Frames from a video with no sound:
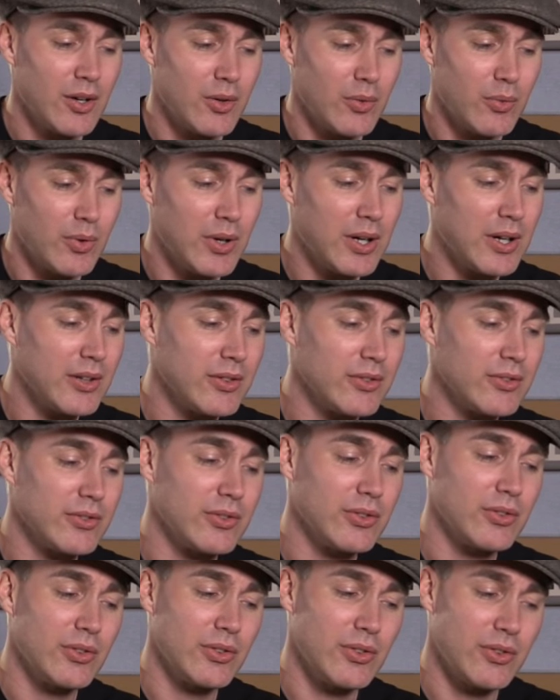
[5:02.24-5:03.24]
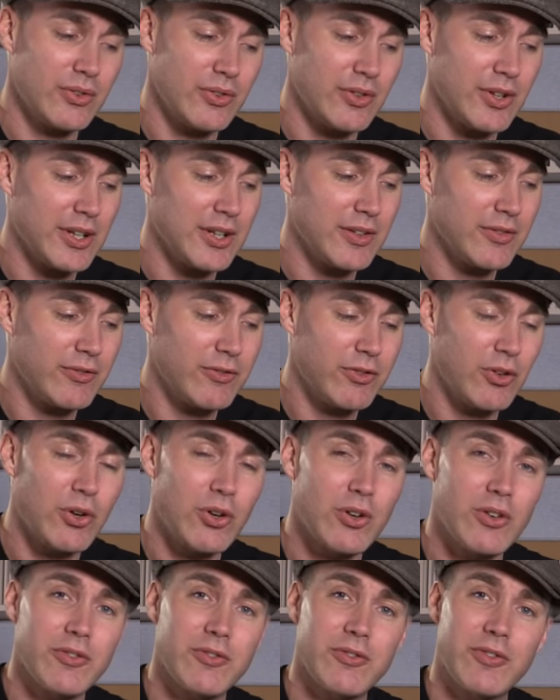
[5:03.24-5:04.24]
1, 2, 3,
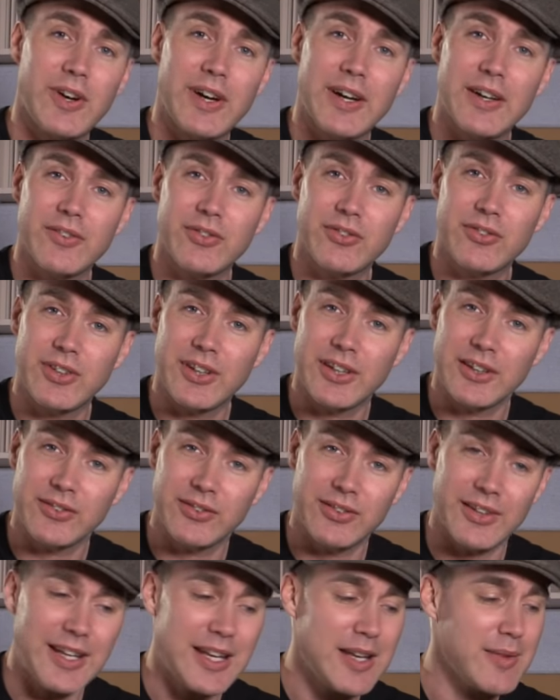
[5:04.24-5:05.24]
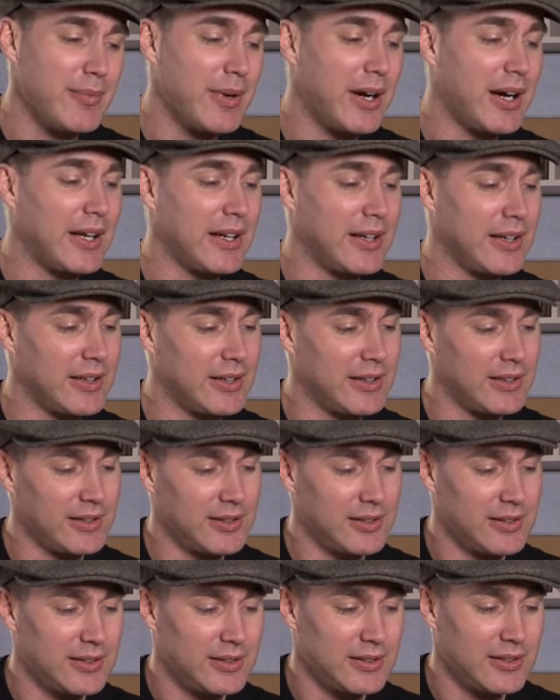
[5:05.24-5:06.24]
4, 5, 6, E minor.
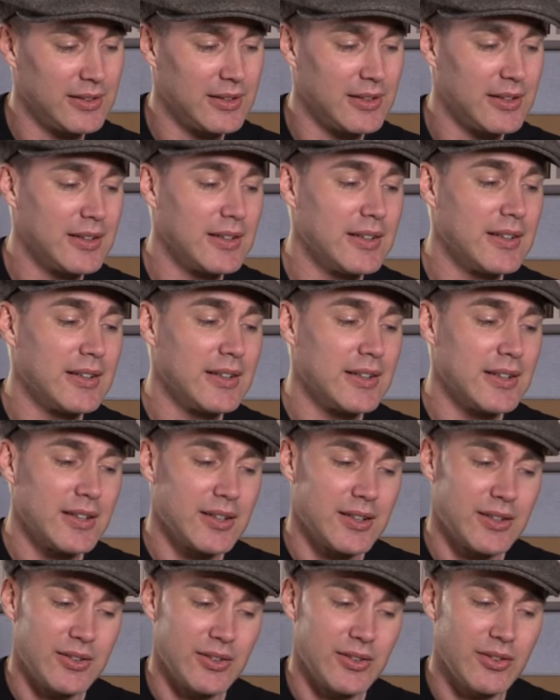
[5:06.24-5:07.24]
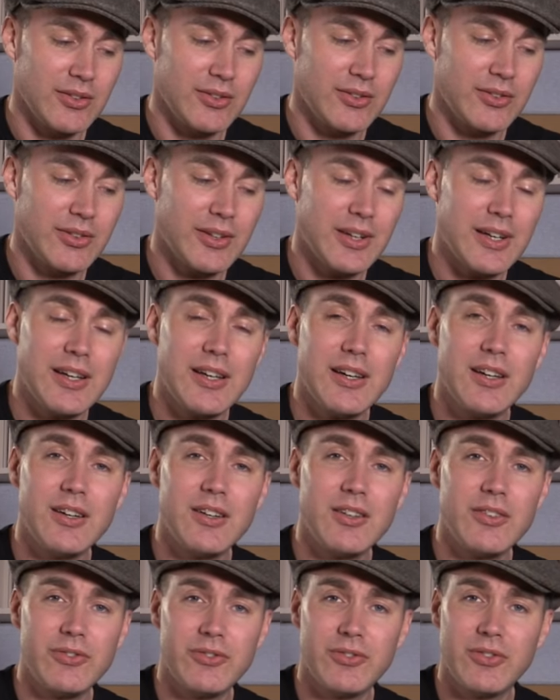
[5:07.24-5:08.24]
'Cause
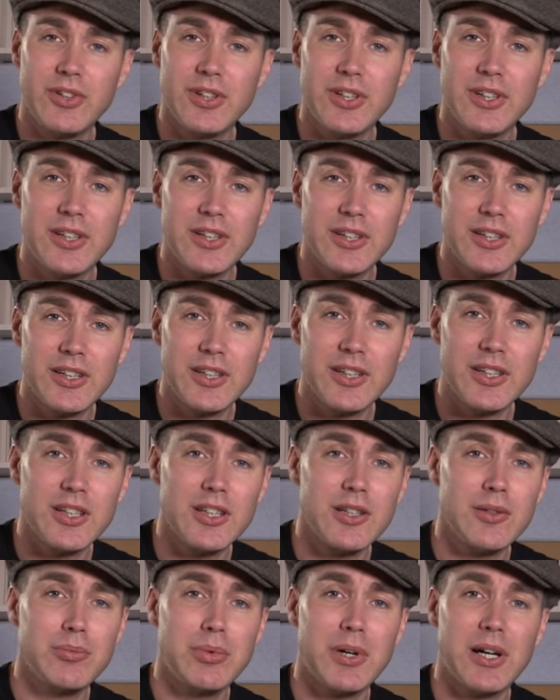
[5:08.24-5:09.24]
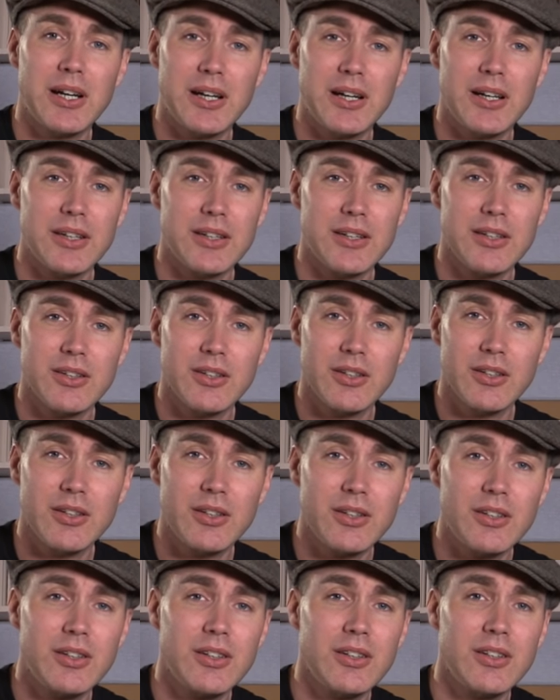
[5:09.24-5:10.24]
everybody
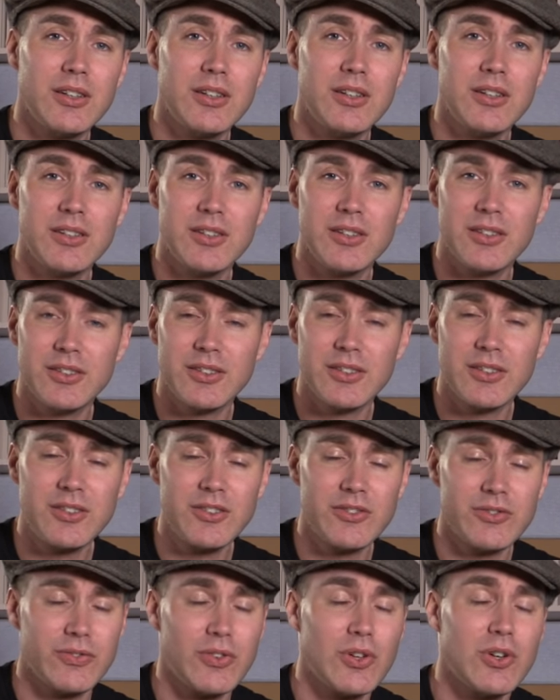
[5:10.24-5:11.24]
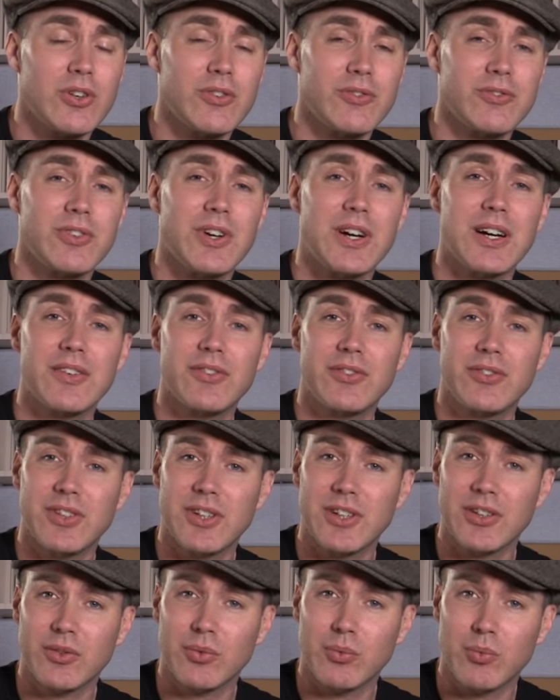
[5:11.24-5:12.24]
hurts. 4, 5,
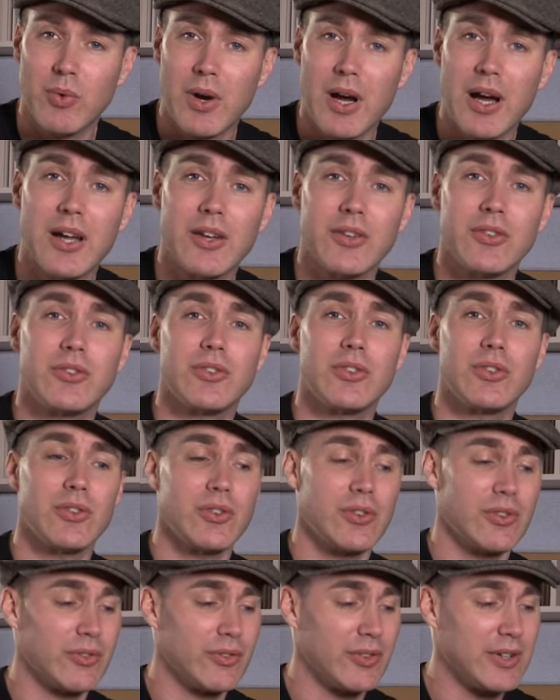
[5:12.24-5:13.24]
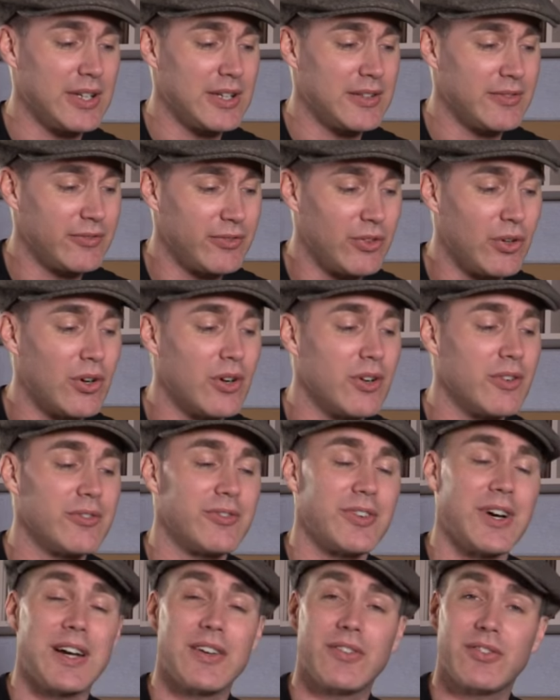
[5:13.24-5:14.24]
6. 1, 2, 3, 4,
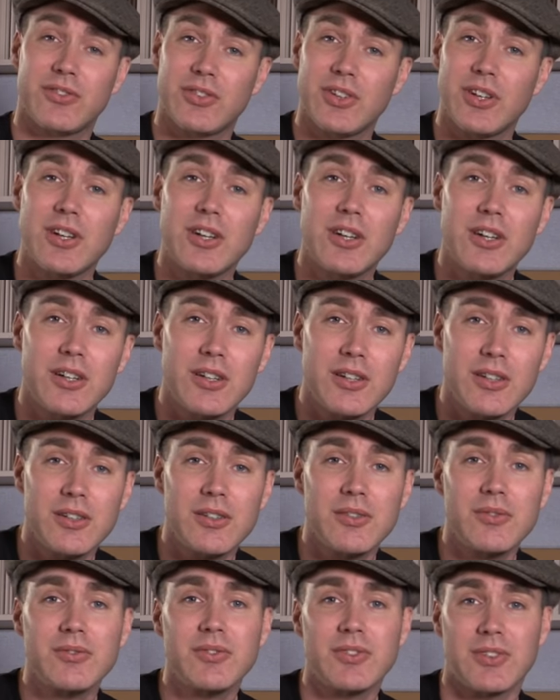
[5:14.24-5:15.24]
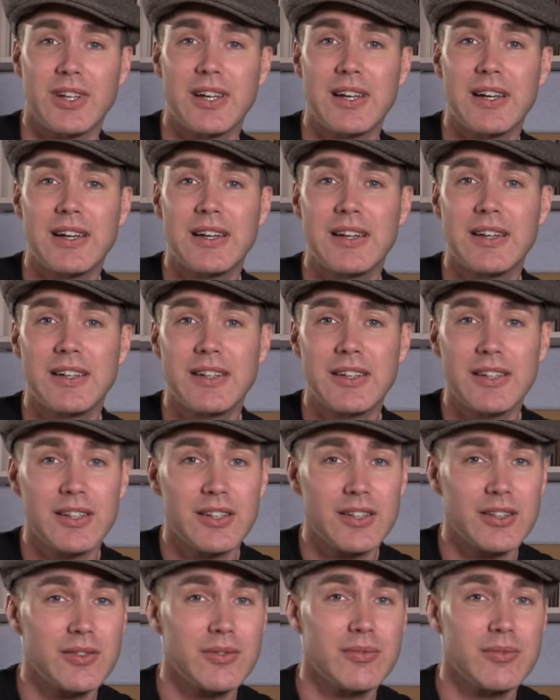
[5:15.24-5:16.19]
5. Sometimes.